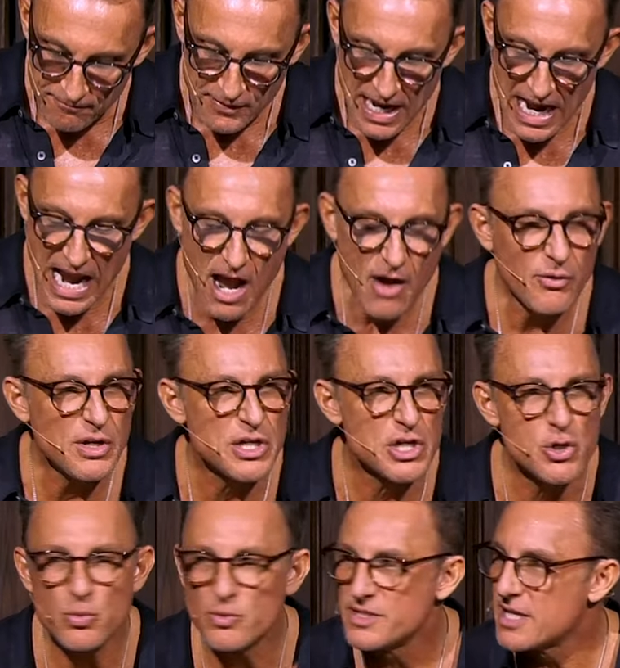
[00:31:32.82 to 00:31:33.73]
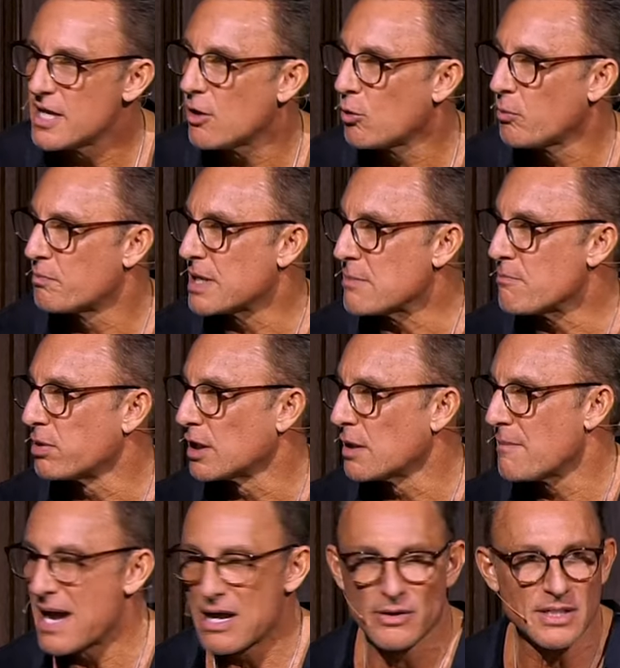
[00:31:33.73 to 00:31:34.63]
How do you tell people
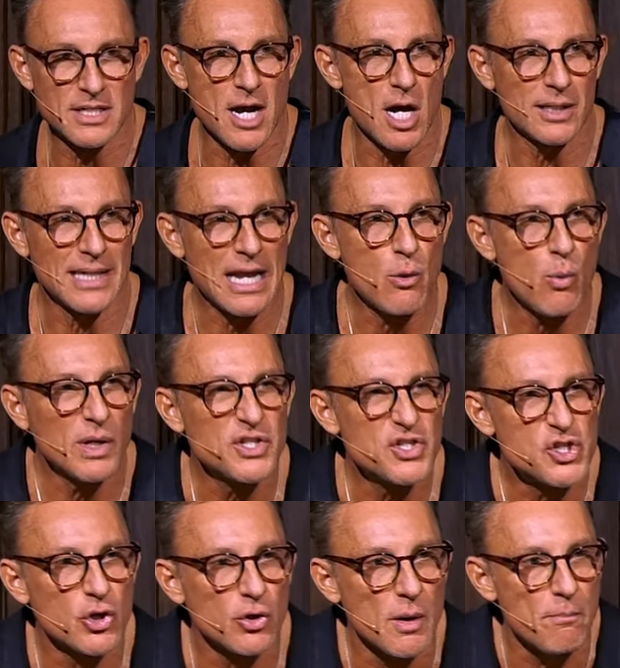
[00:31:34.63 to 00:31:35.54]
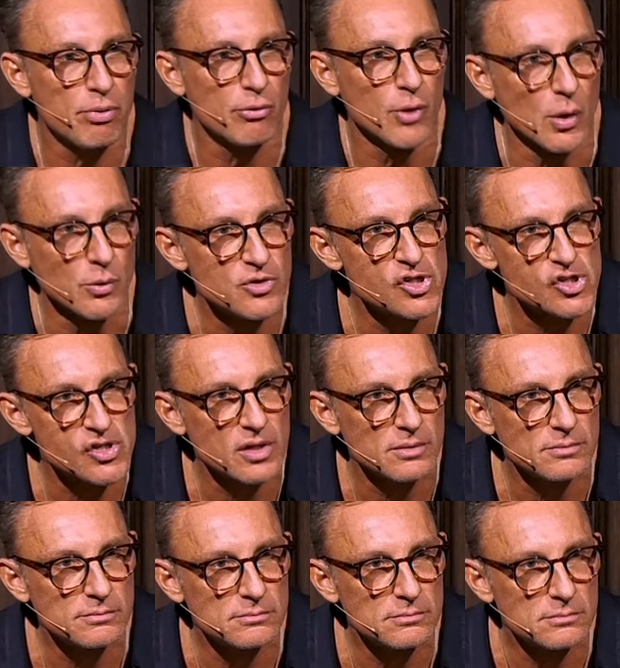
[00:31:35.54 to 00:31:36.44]
about God? Like, what's your approach?
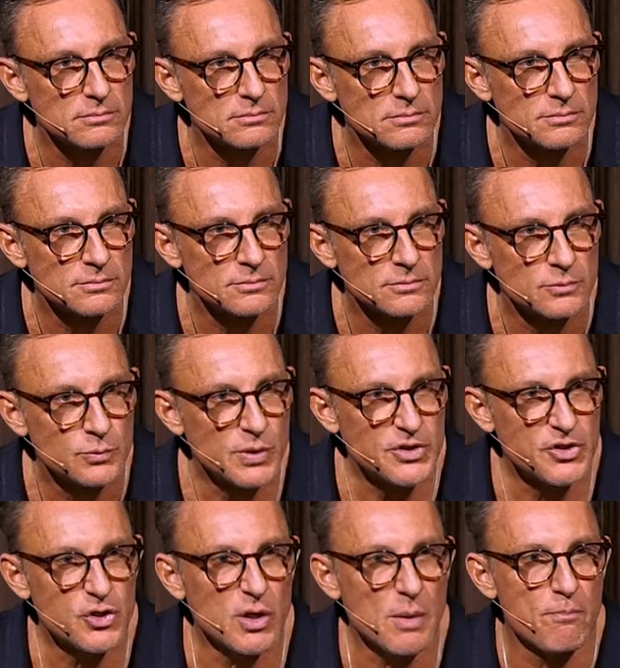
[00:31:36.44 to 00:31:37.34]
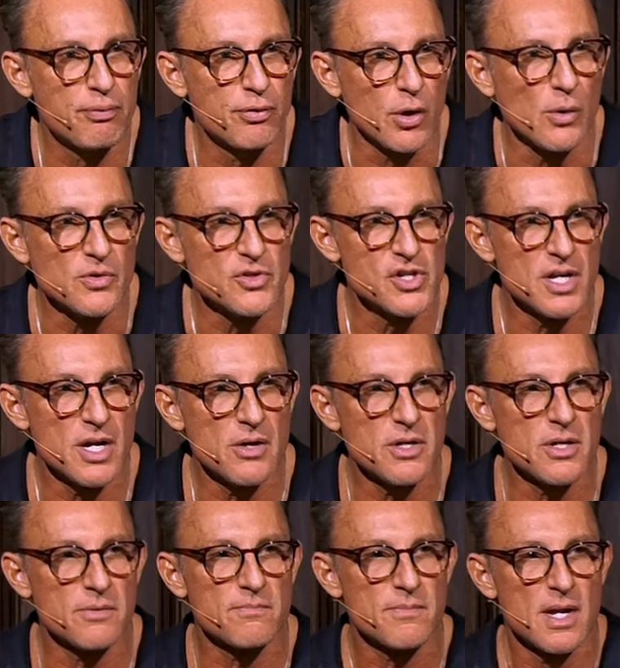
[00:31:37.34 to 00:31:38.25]
What's your approach? You know,
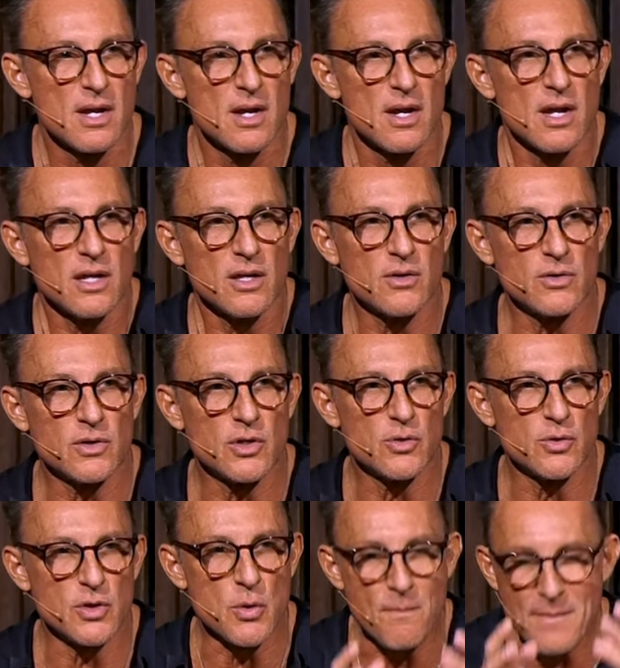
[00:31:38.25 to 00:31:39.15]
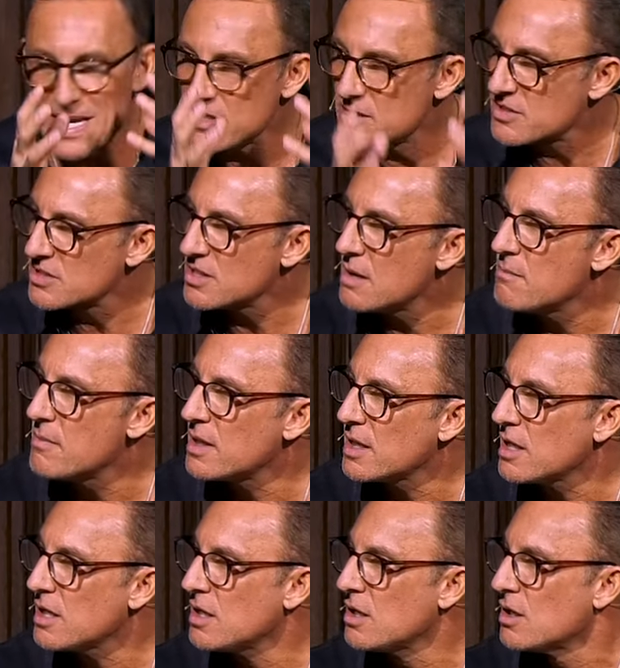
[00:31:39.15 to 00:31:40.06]
you you, you meet
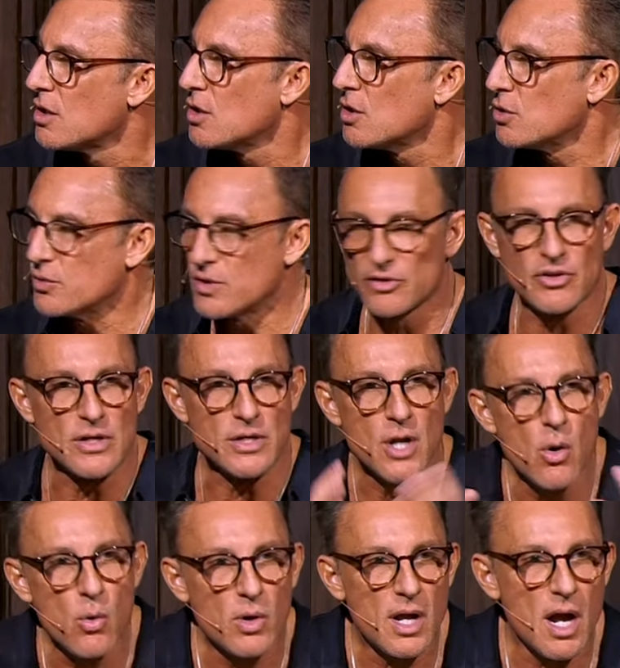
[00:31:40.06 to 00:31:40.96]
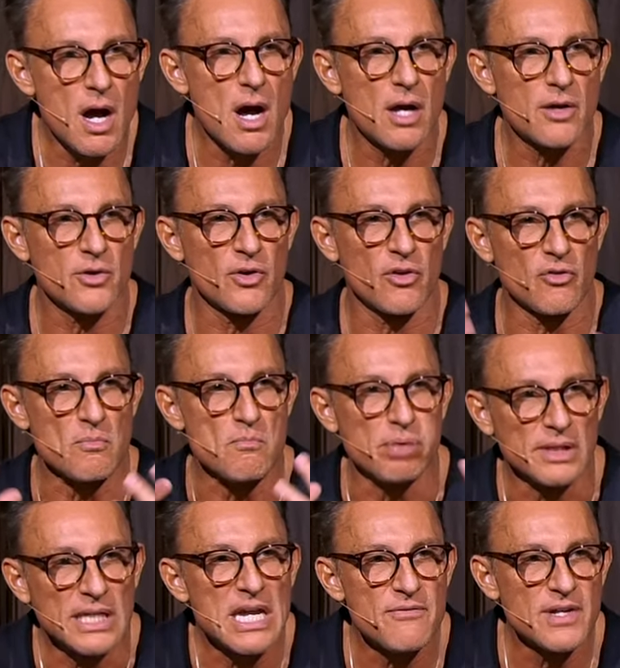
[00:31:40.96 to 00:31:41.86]
somebody who doesn't know God or doesn't
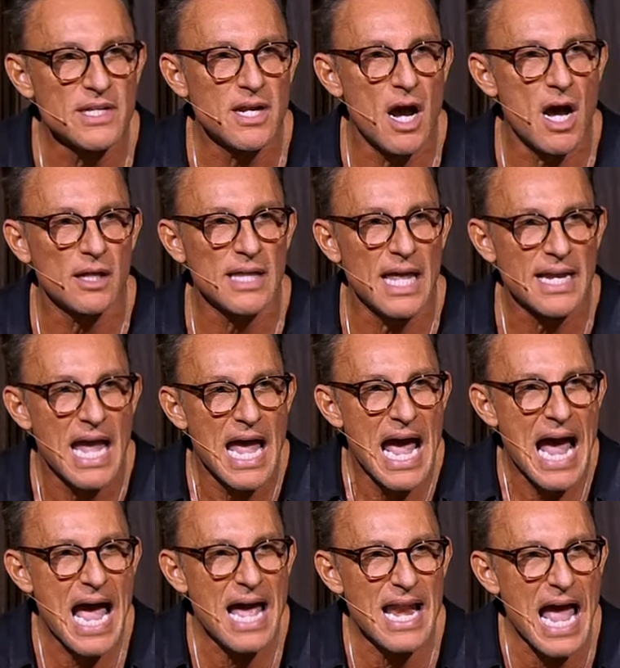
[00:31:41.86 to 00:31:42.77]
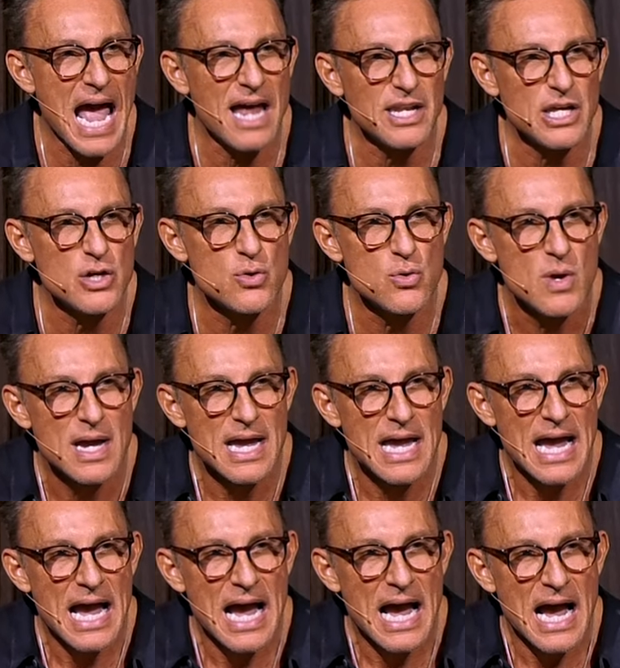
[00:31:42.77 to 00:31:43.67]
believe in God. Like, how, how, do you,
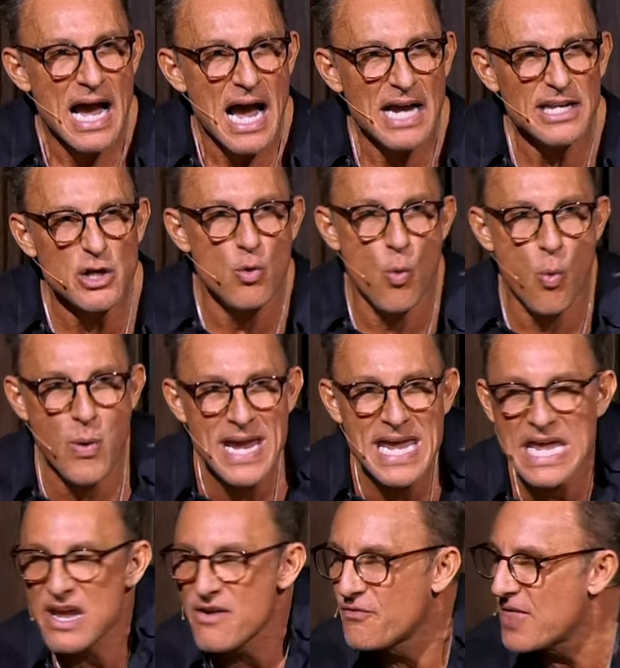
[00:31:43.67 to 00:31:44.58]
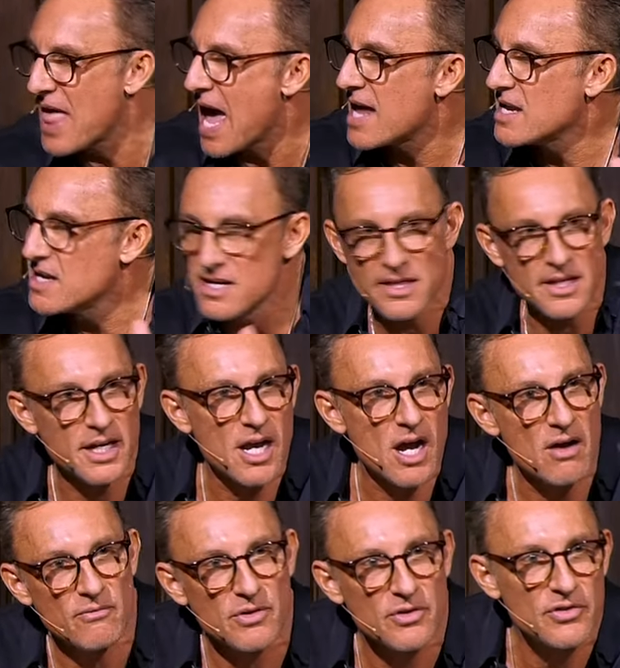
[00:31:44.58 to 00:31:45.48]
how do you weave that into the
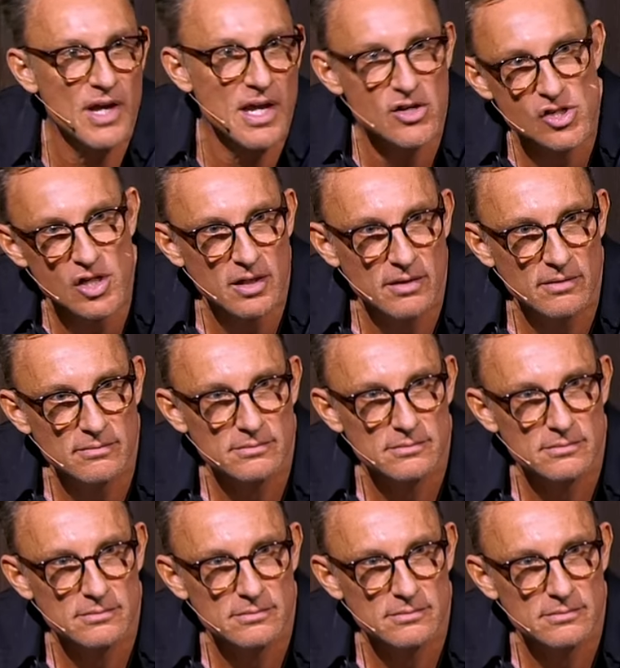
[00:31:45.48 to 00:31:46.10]
conversation?